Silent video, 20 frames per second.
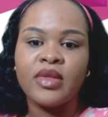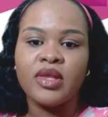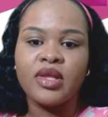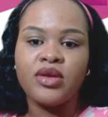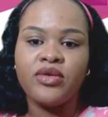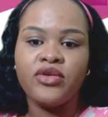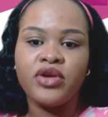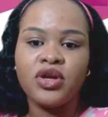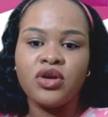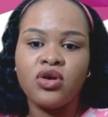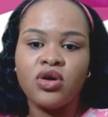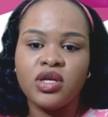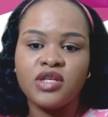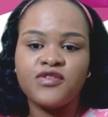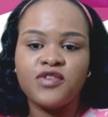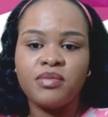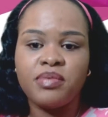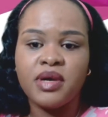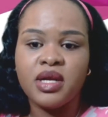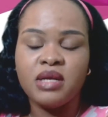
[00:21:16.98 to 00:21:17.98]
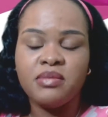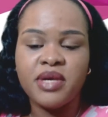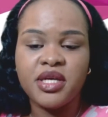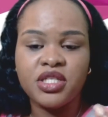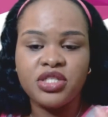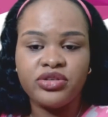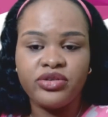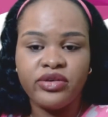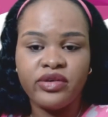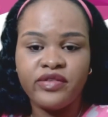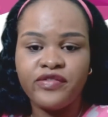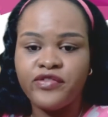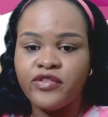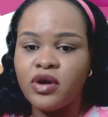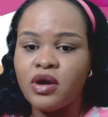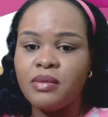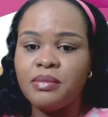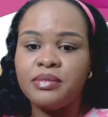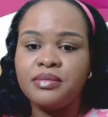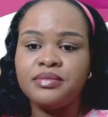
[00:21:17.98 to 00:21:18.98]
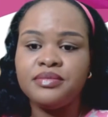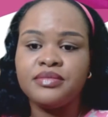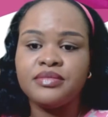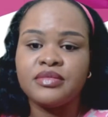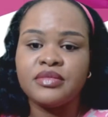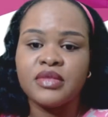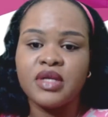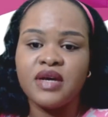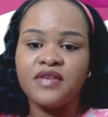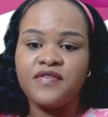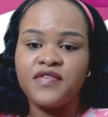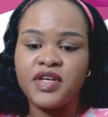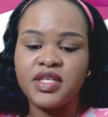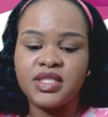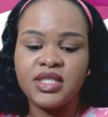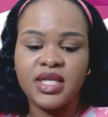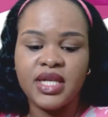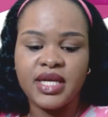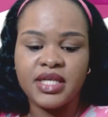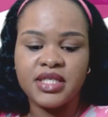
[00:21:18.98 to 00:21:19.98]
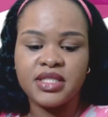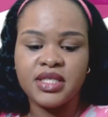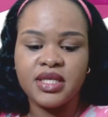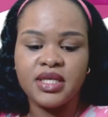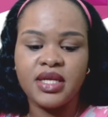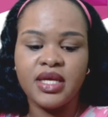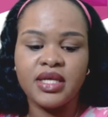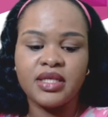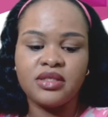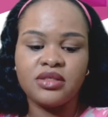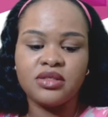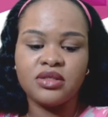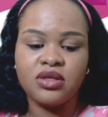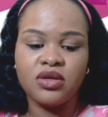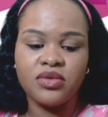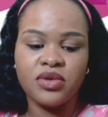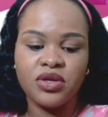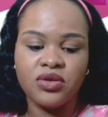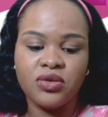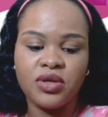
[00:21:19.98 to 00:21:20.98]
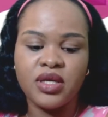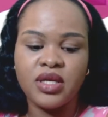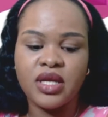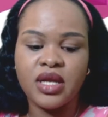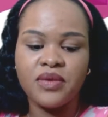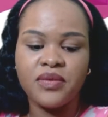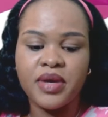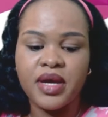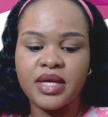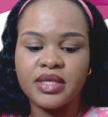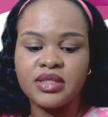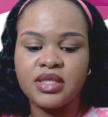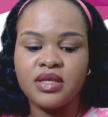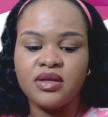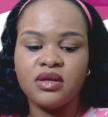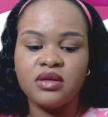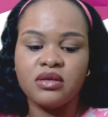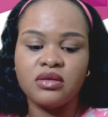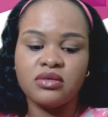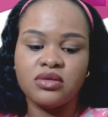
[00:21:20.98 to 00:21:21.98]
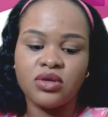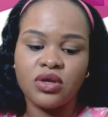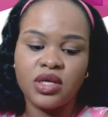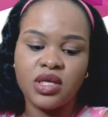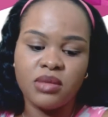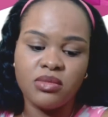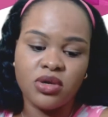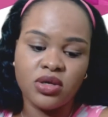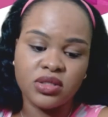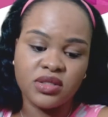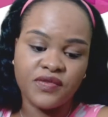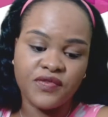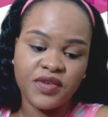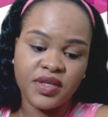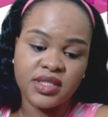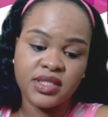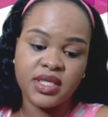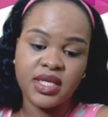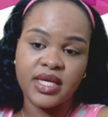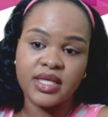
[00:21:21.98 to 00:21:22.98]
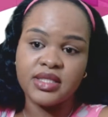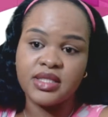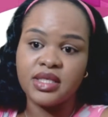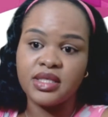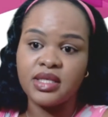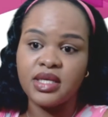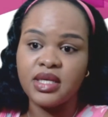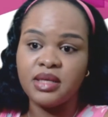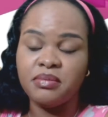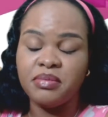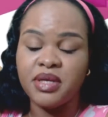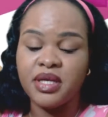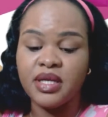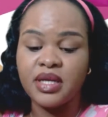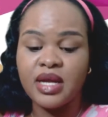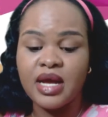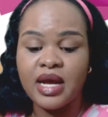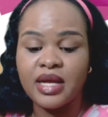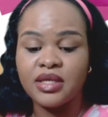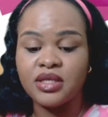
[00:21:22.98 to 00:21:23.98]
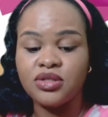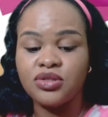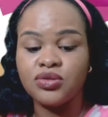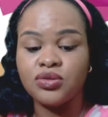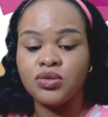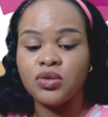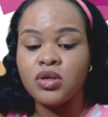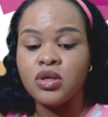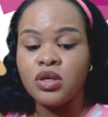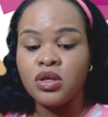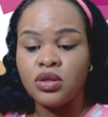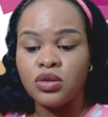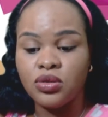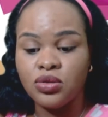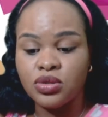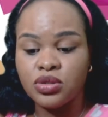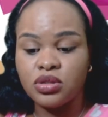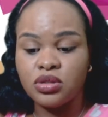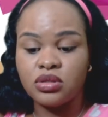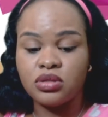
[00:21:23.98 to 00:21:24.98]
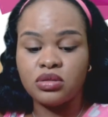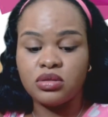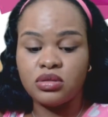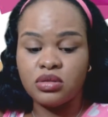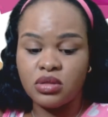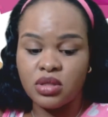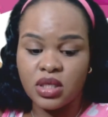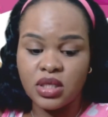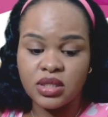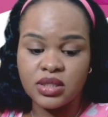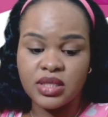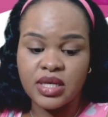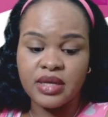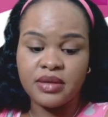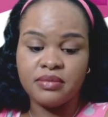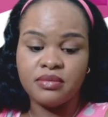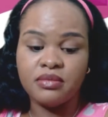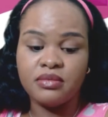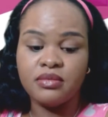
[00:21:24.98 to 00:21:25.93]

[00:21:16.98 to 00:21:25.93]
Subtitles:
Green calls for parliamentary reform, a fixed election date. So now talking about a fixed election date being added to those things that